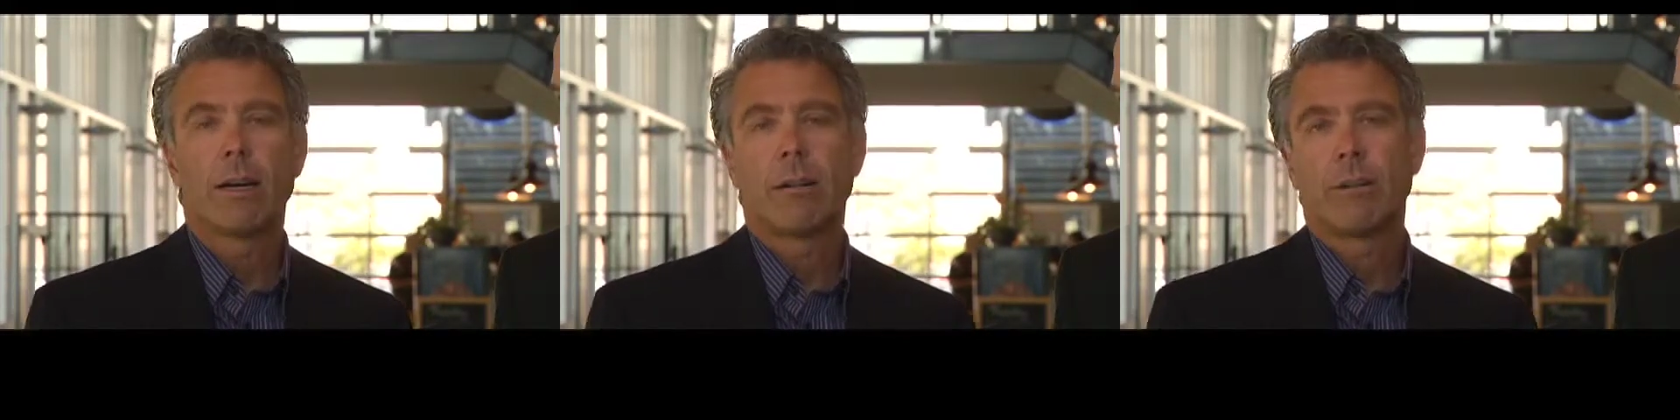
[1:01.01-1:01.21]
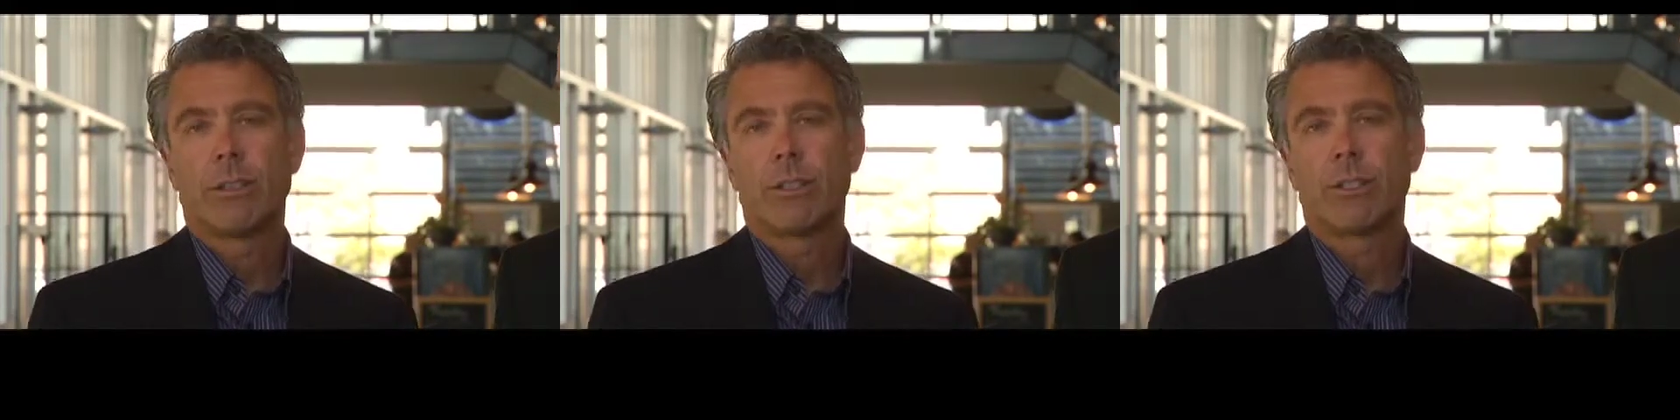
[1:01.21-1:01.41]

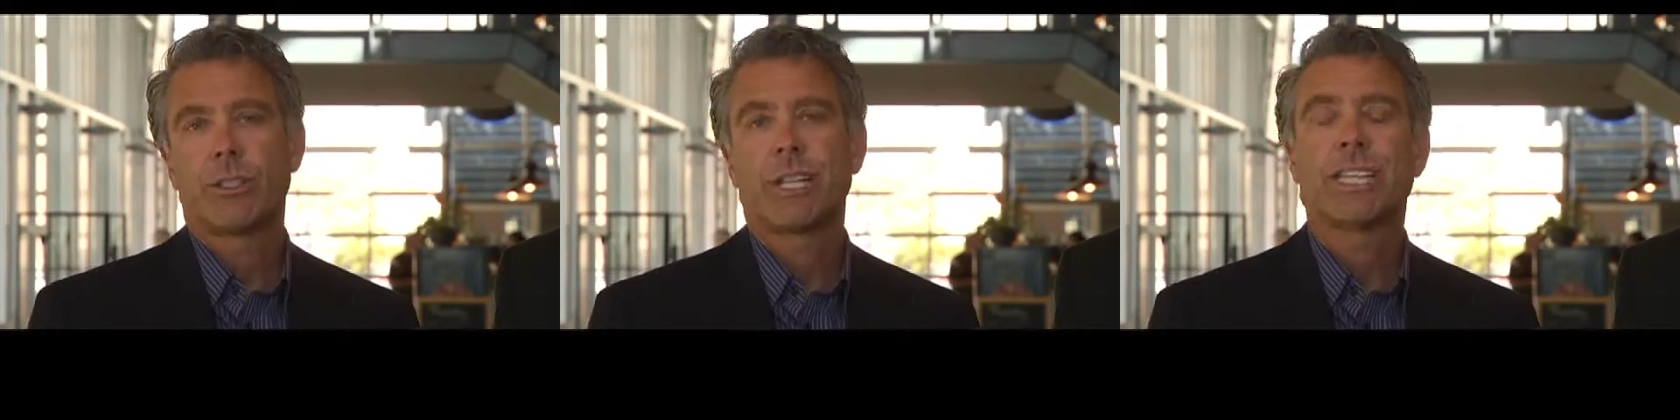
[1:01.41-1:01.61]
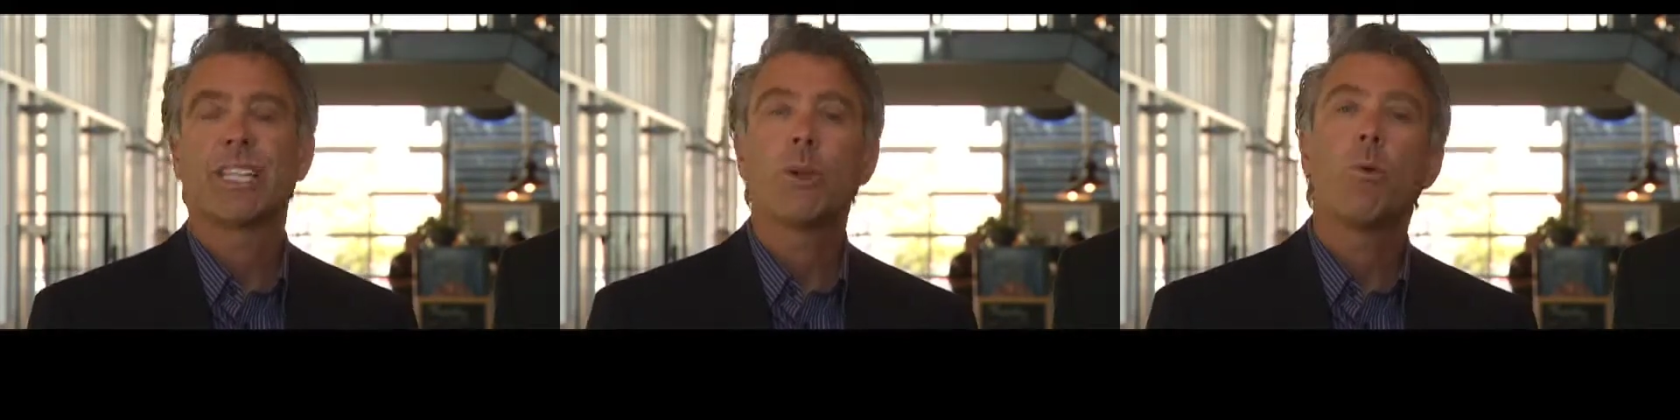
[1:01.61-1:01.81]
Chris,
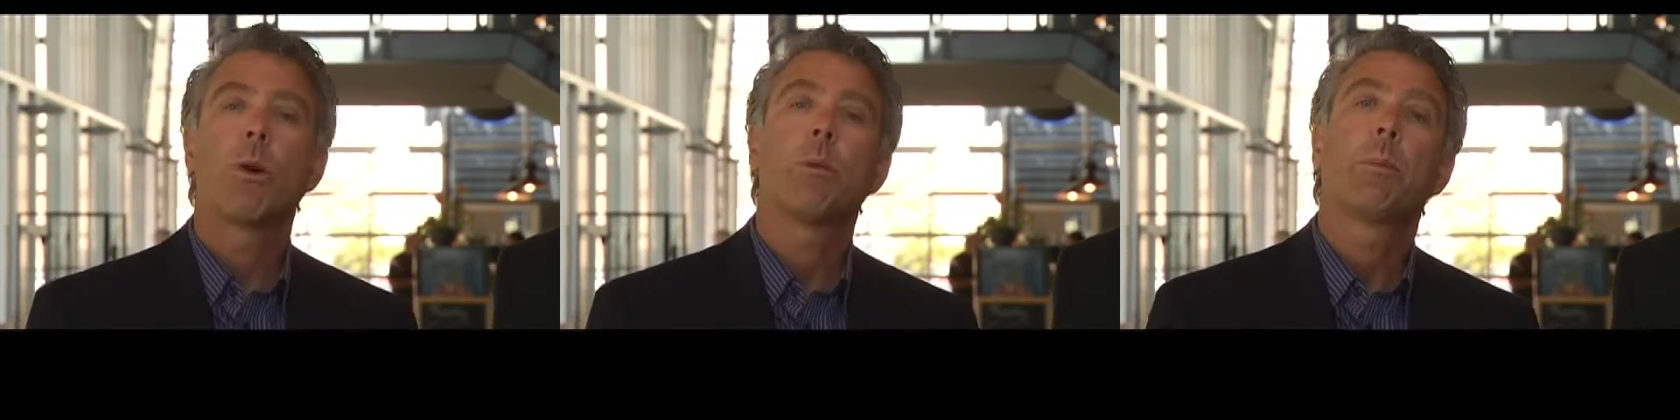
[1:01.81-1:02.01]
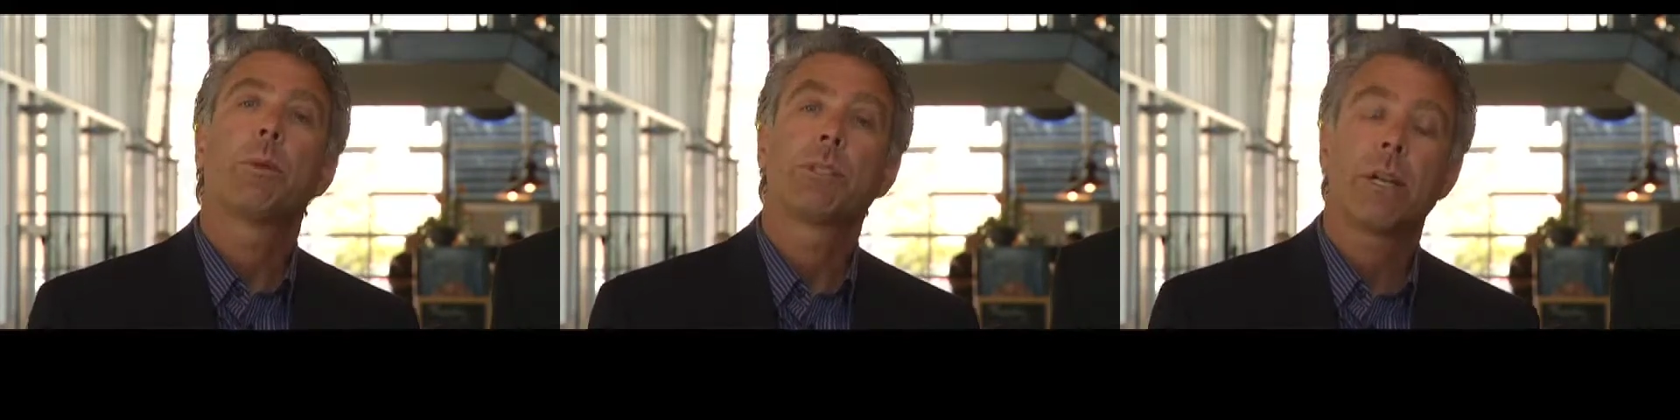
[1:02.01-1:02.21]

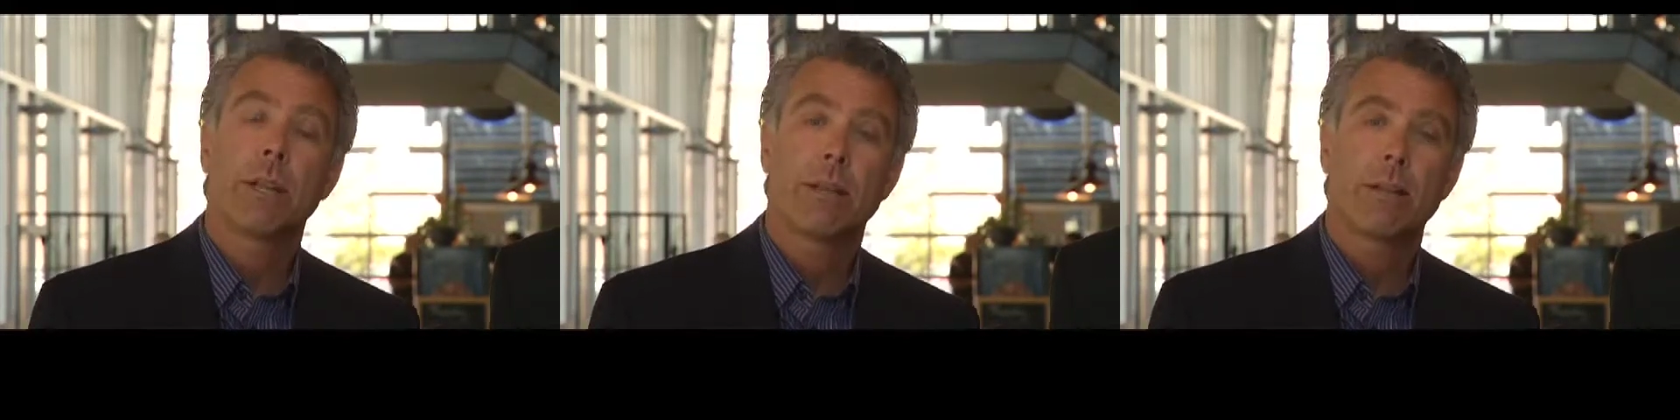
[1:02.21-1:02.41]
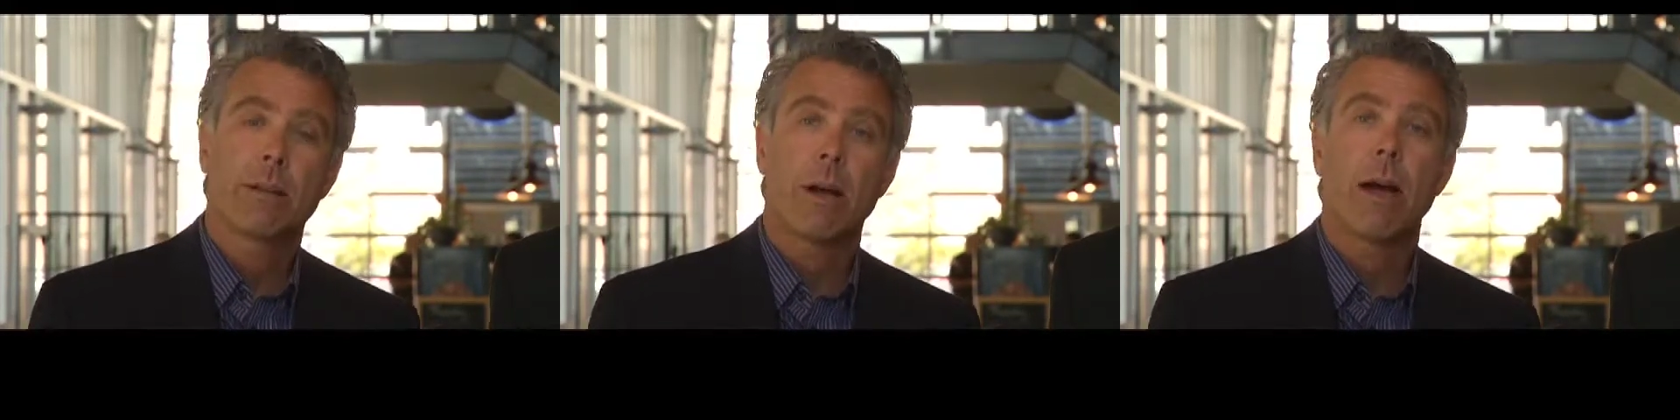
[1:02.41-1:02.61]
61% of
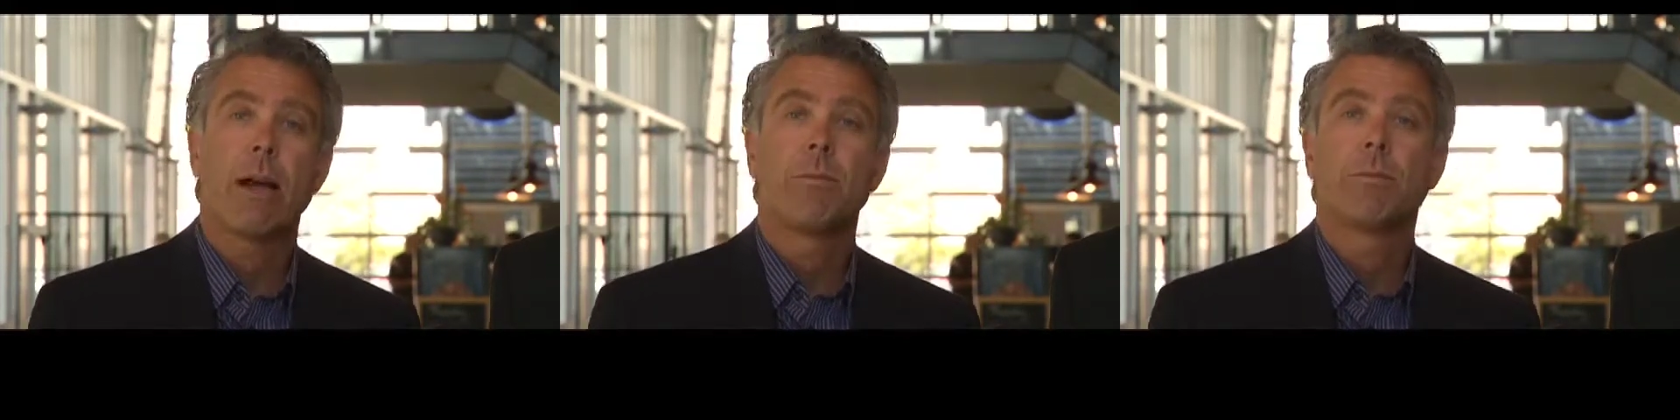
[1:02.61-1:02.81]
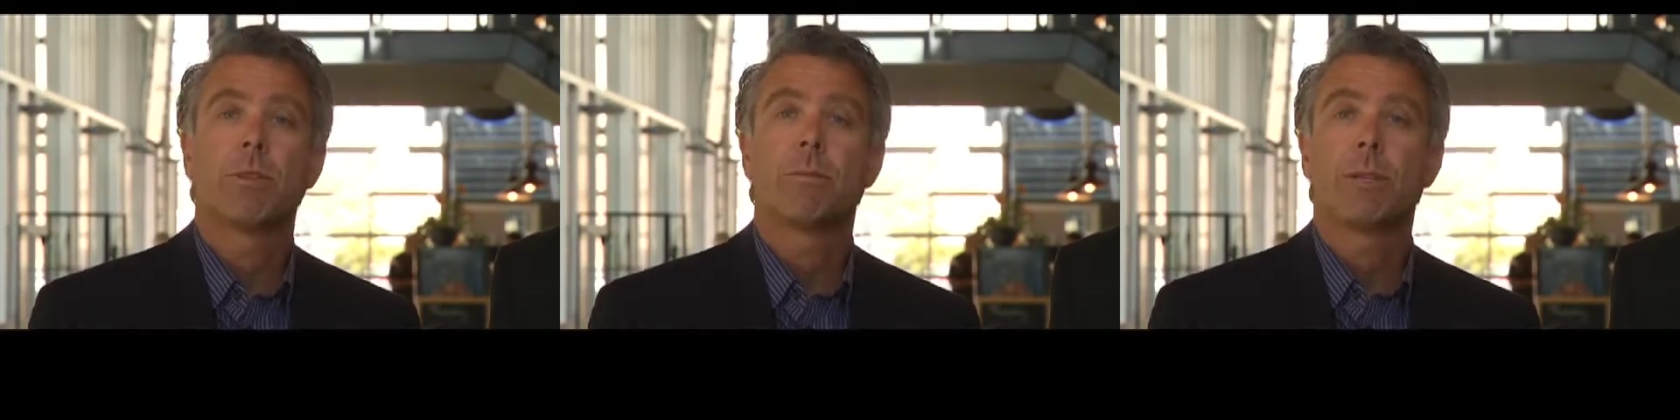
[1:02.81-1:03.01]
the
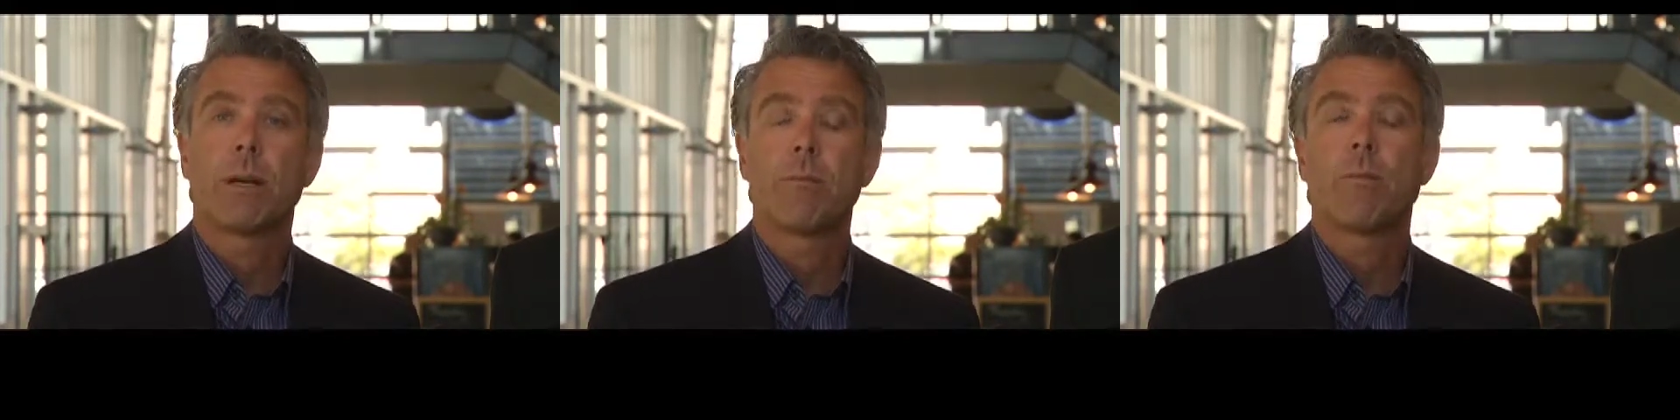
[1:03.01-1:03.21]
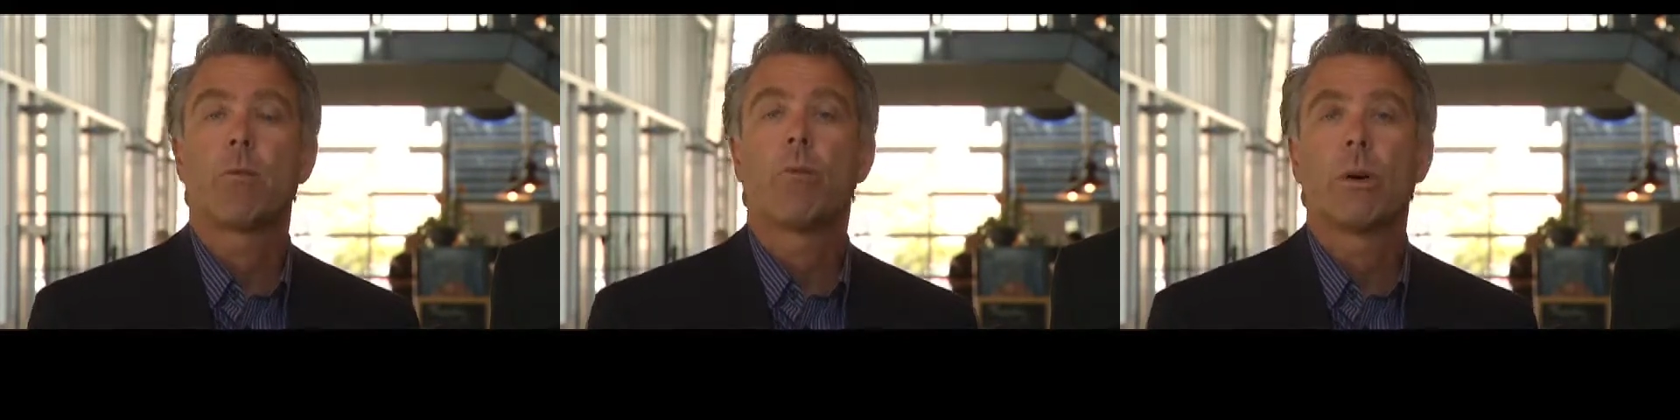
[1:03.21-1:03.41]
time
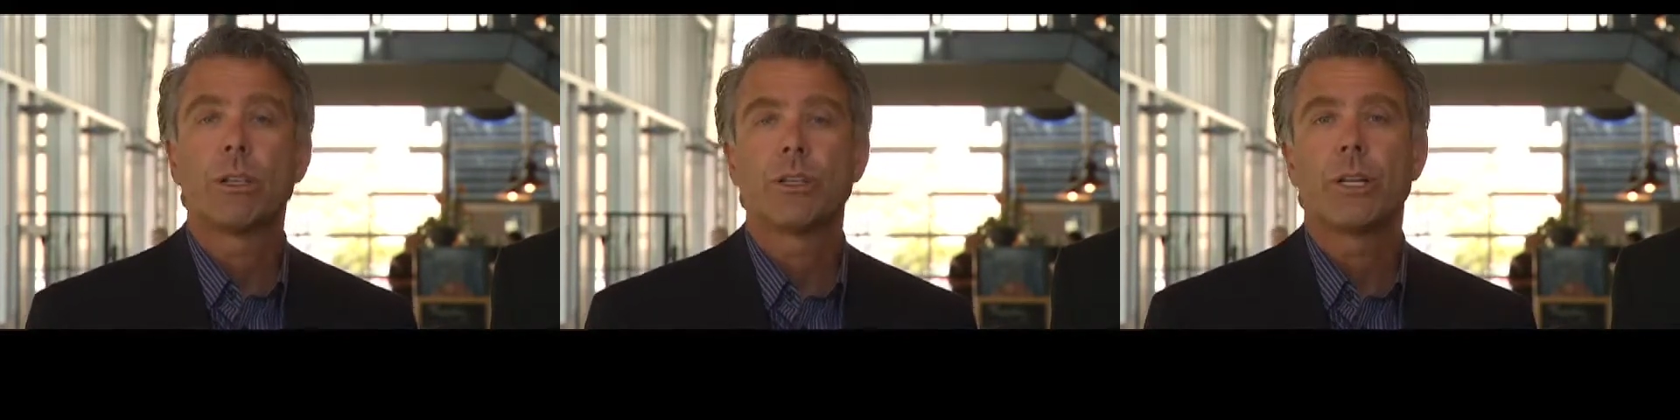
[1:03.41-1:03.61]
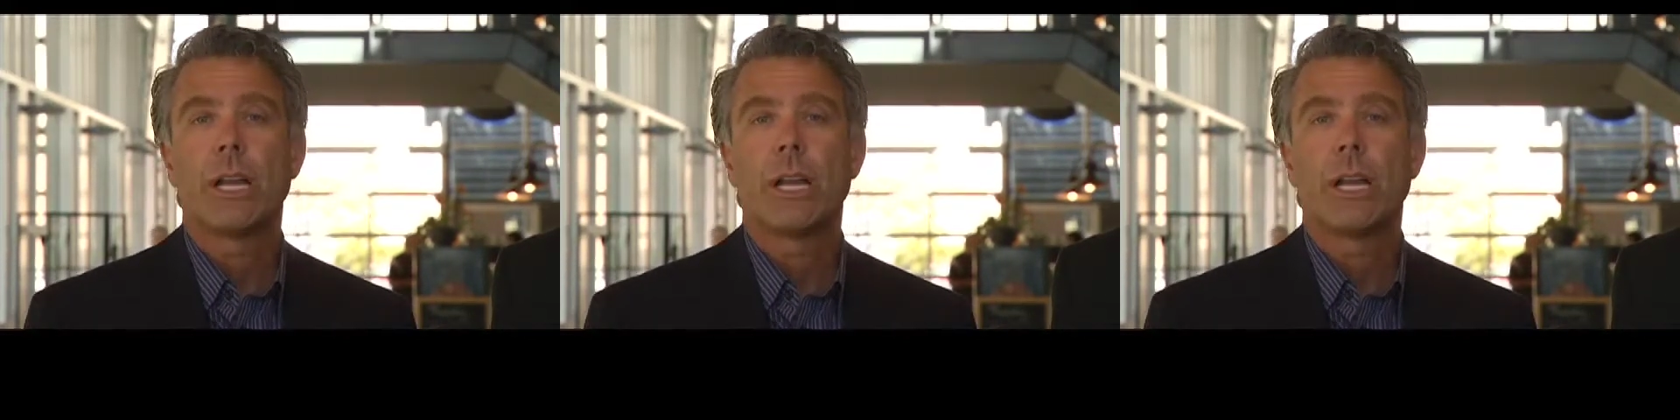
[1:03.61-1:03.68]
September was a